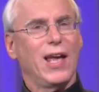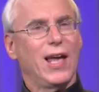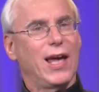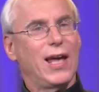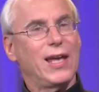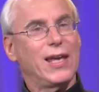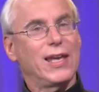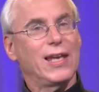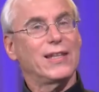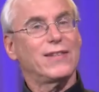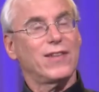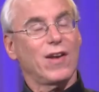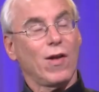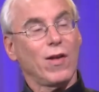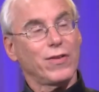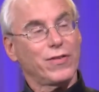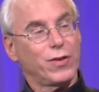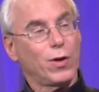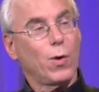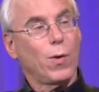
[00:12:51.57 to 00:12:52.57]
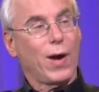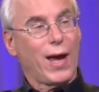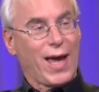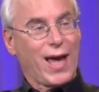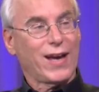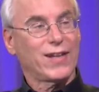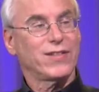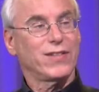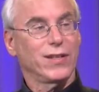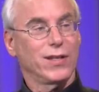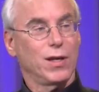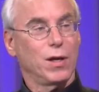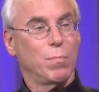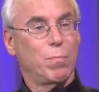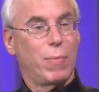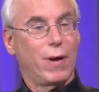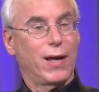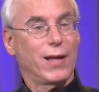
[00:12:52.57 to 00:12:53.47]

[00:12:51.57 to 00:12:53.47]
it's also actually uh,